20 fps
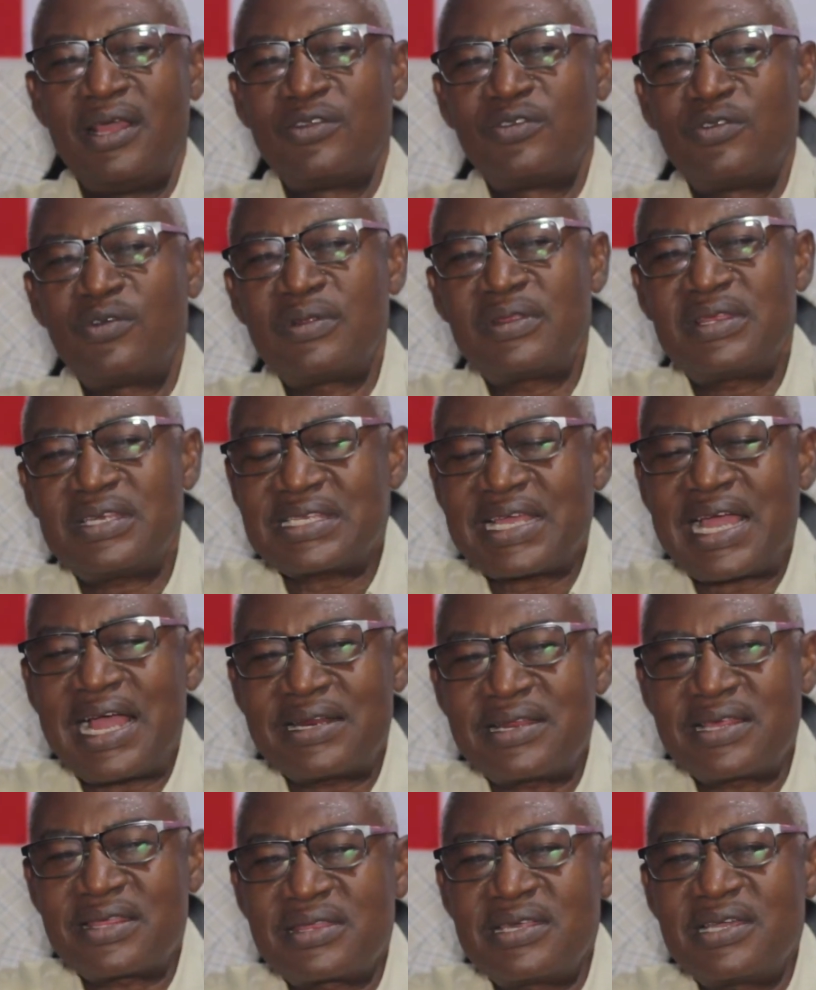No, these
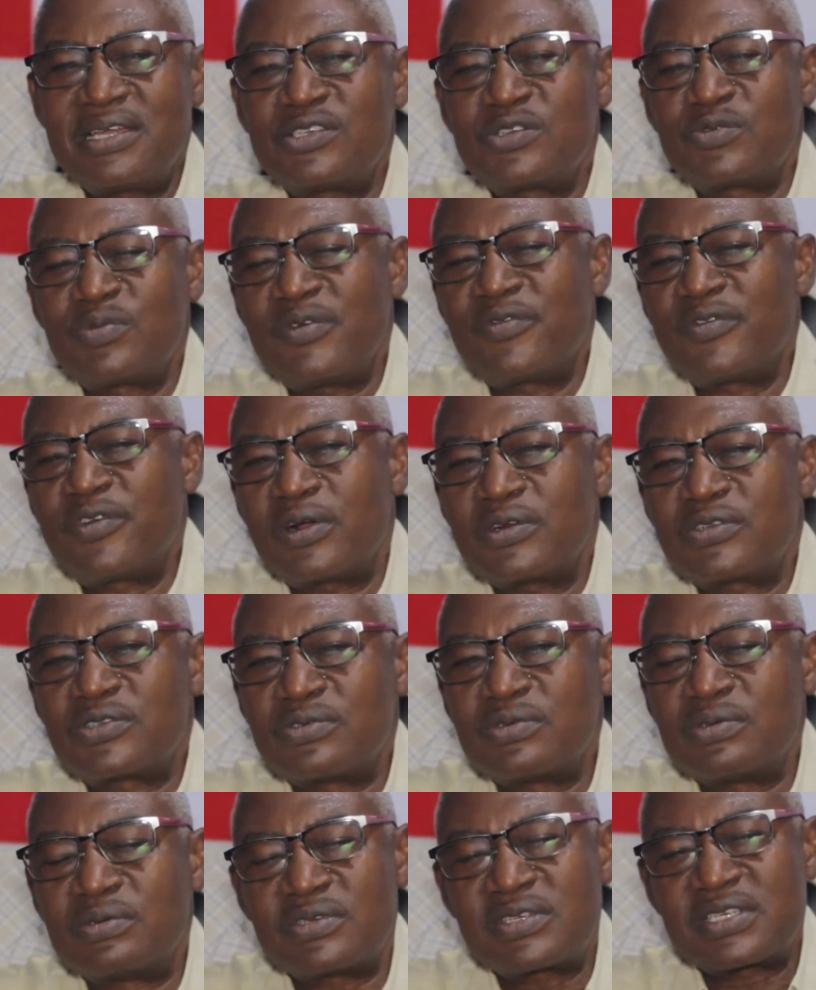are the things we've got
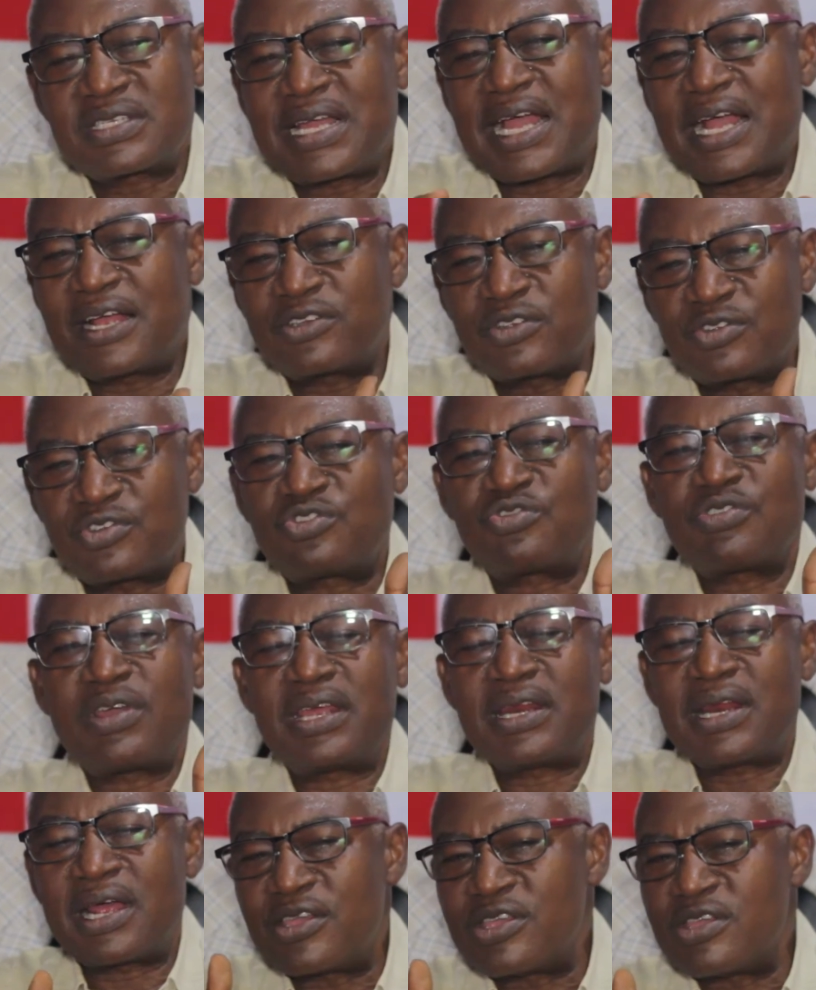to start to
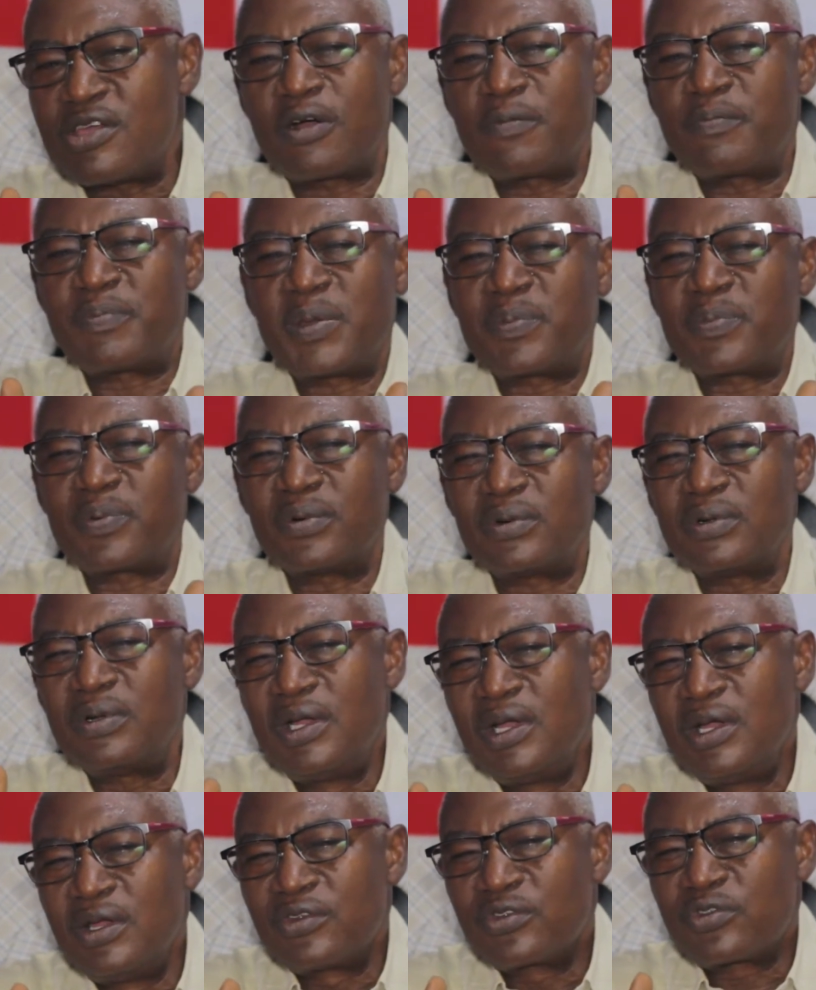train our young people.
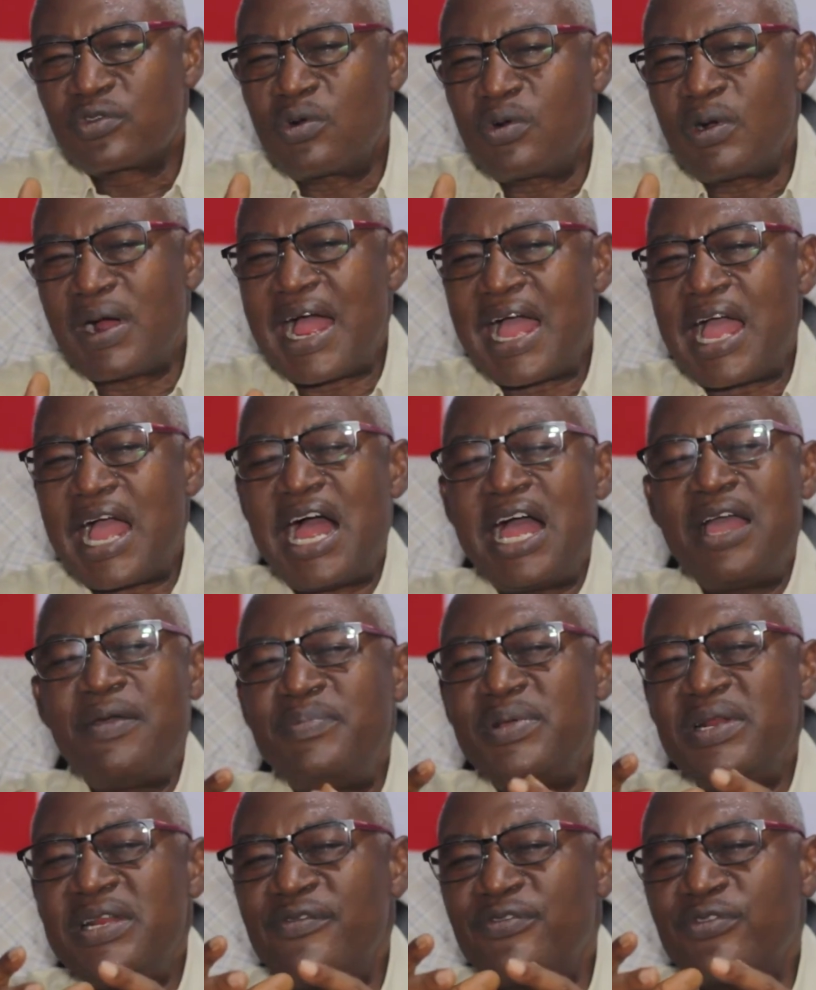So I
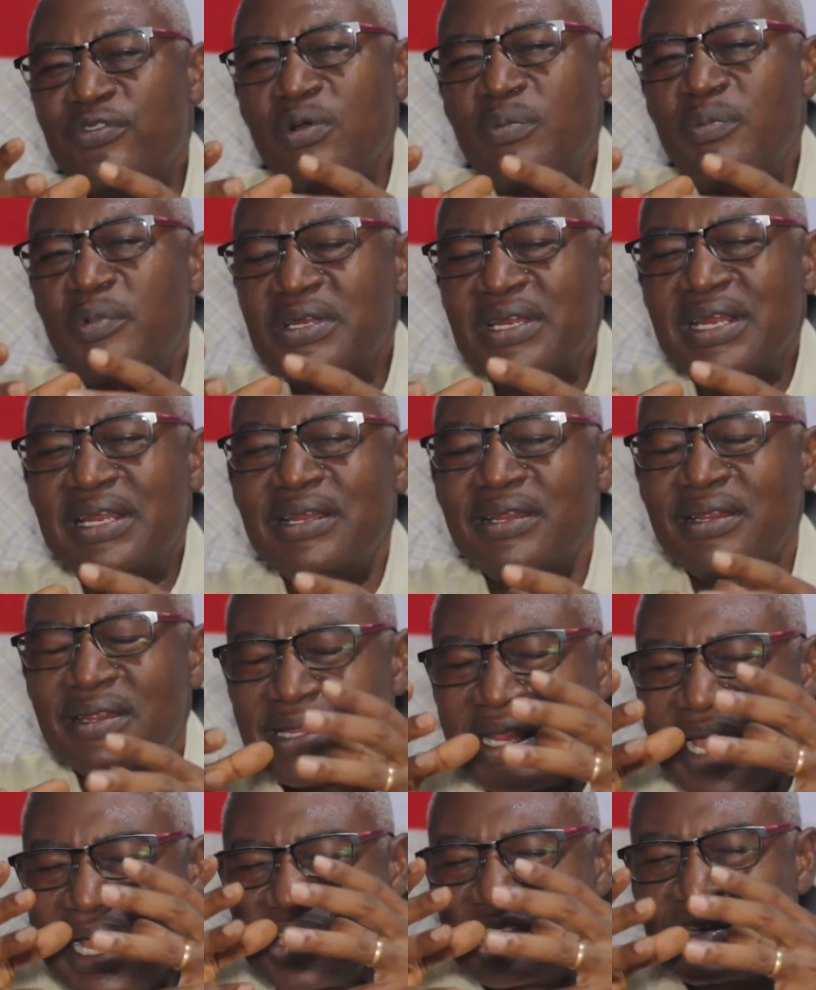believe so much.
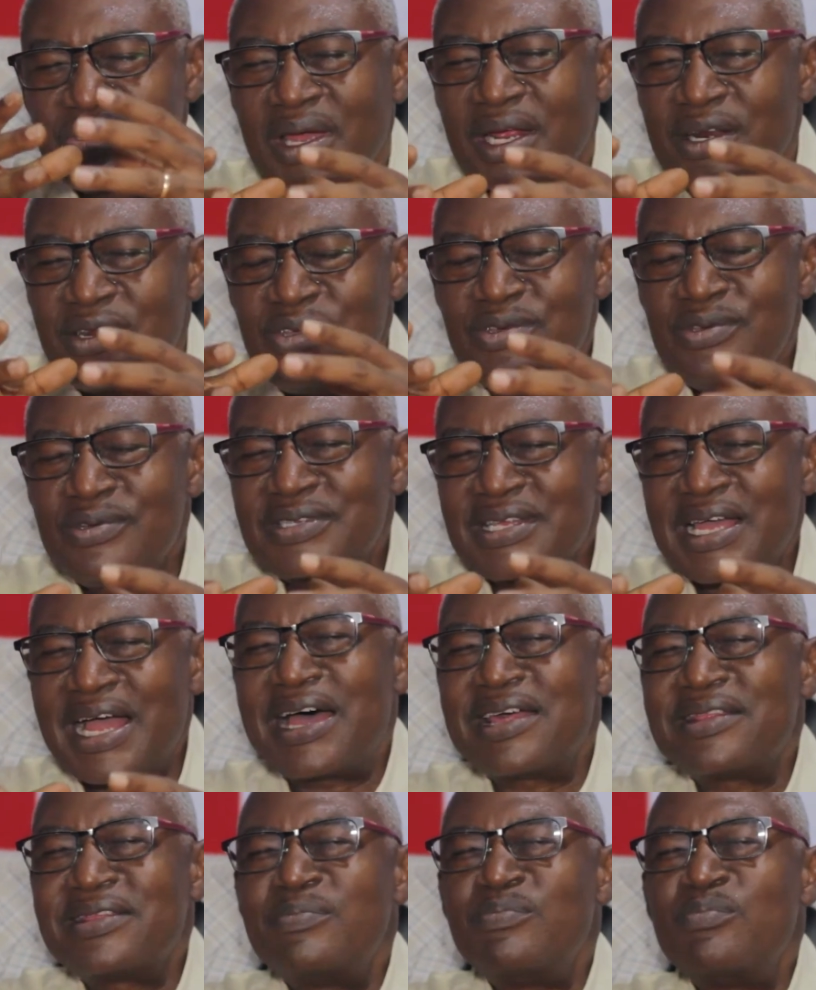Nigerian youth
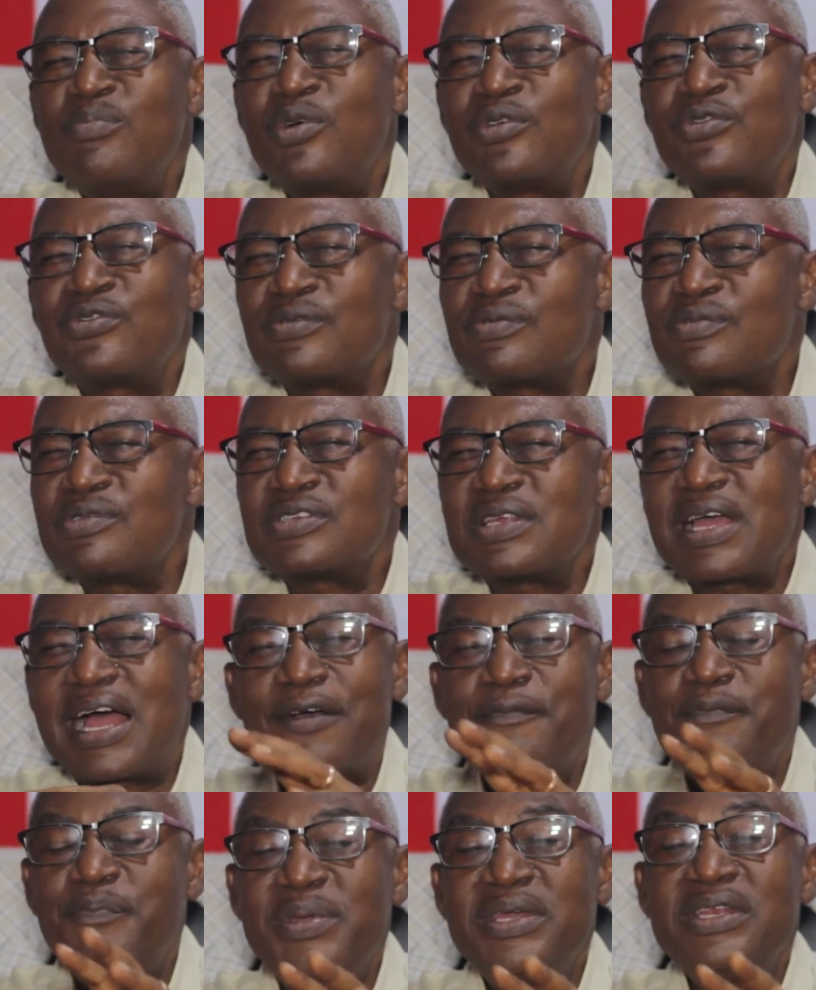are the most risk.
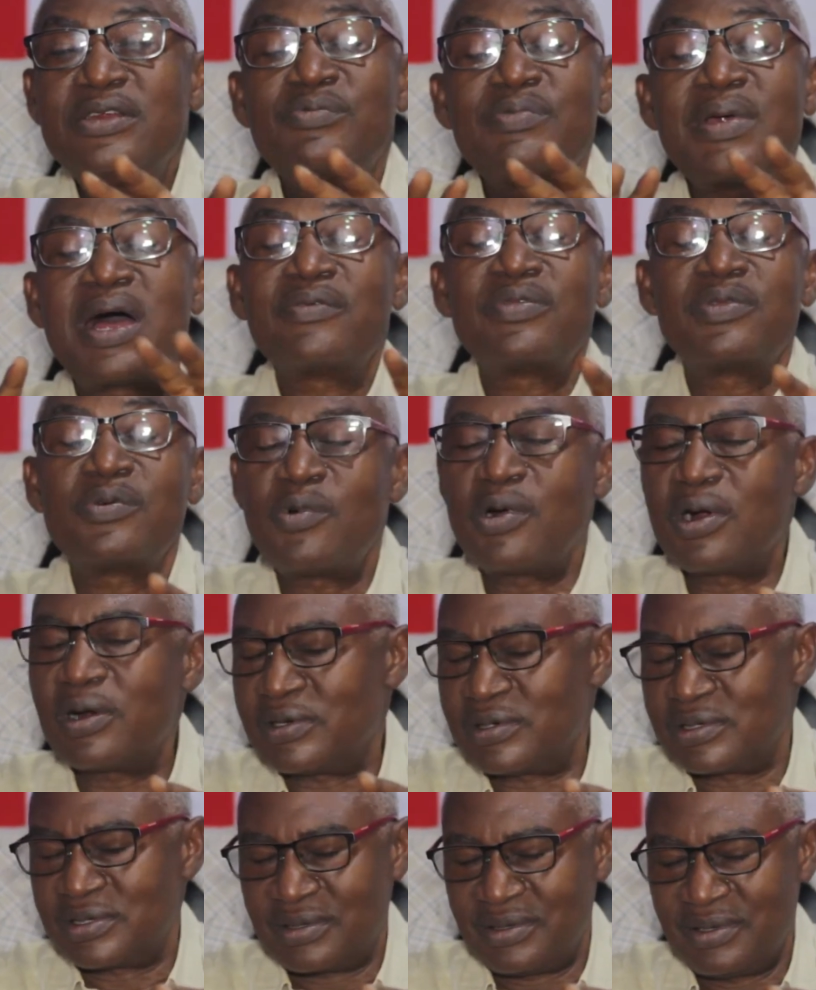I've been around the
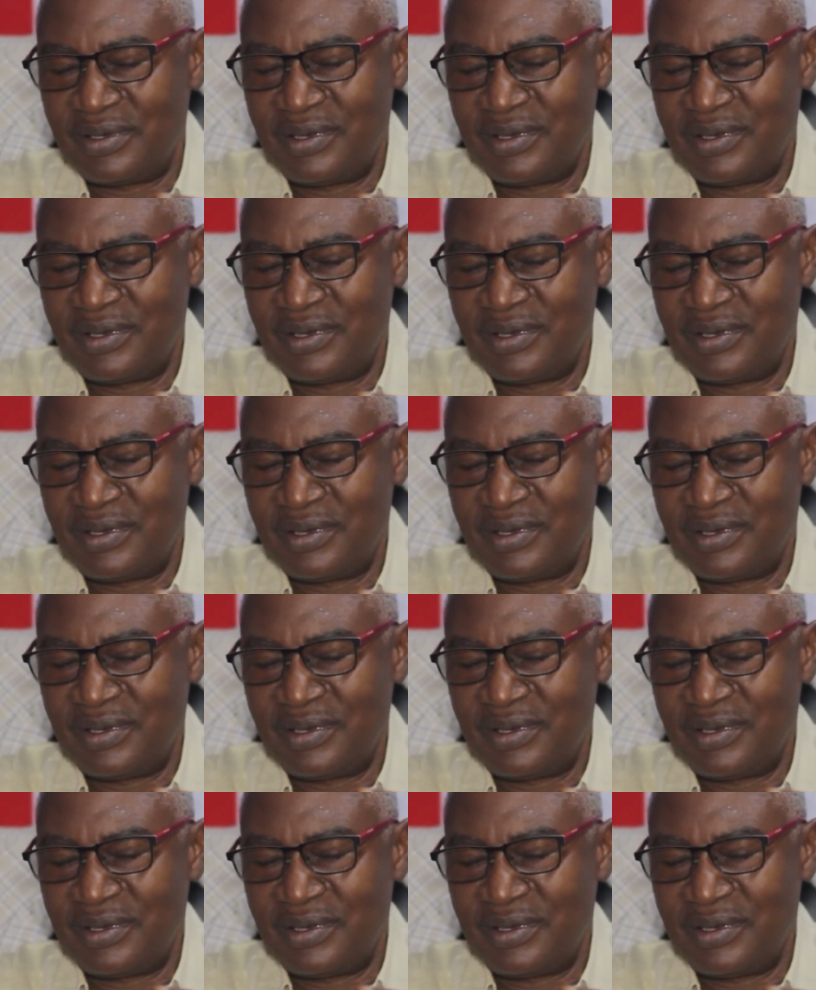world.